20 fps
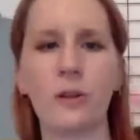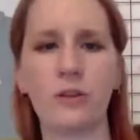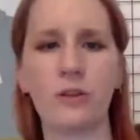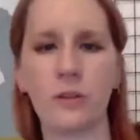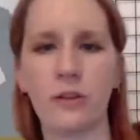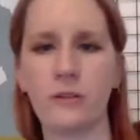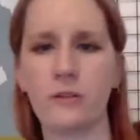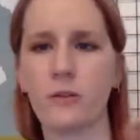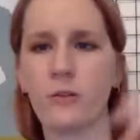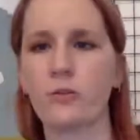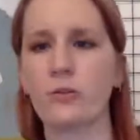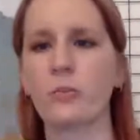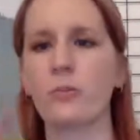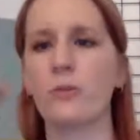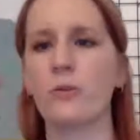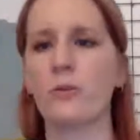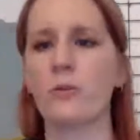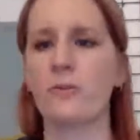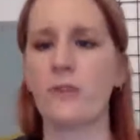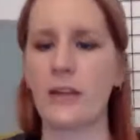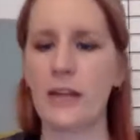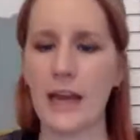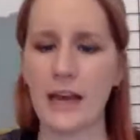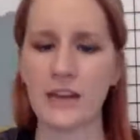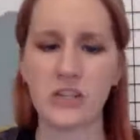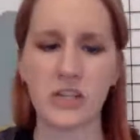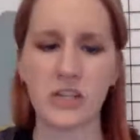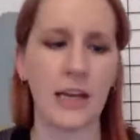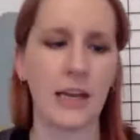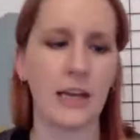social proof and
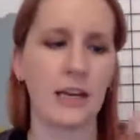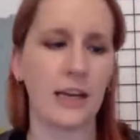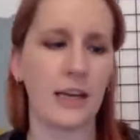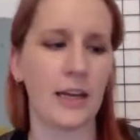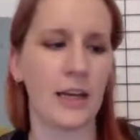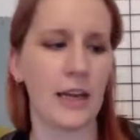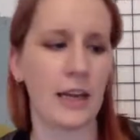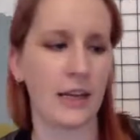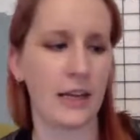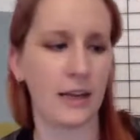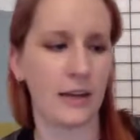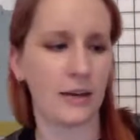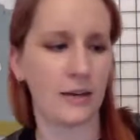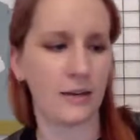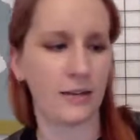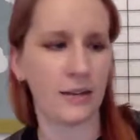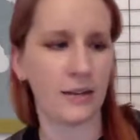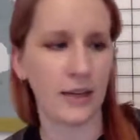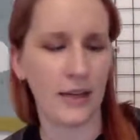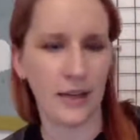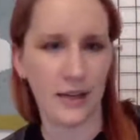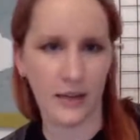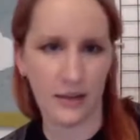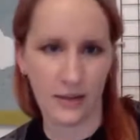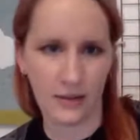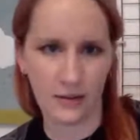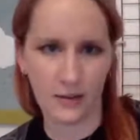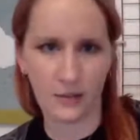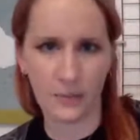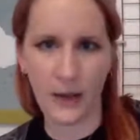educating and
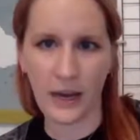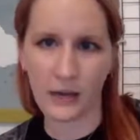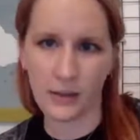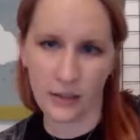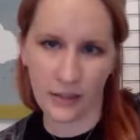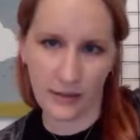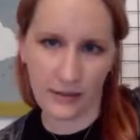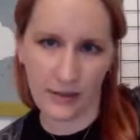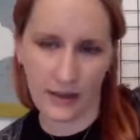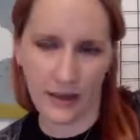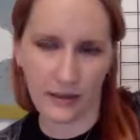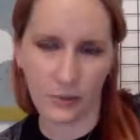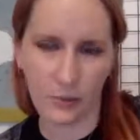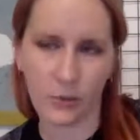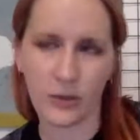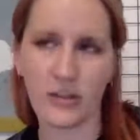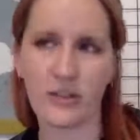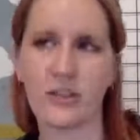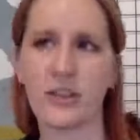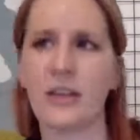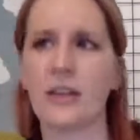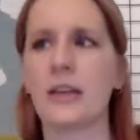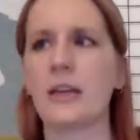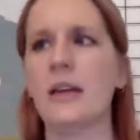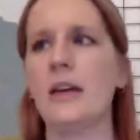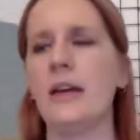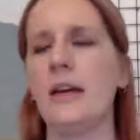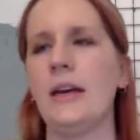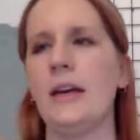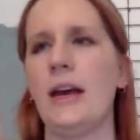inspiring / preaching
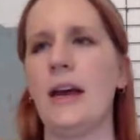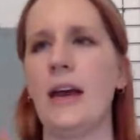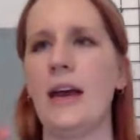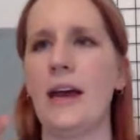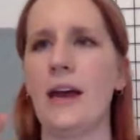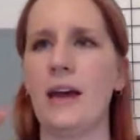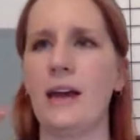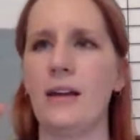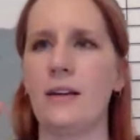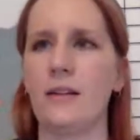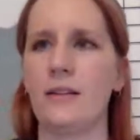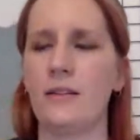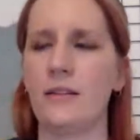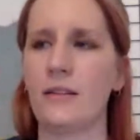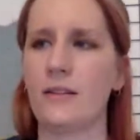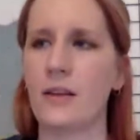and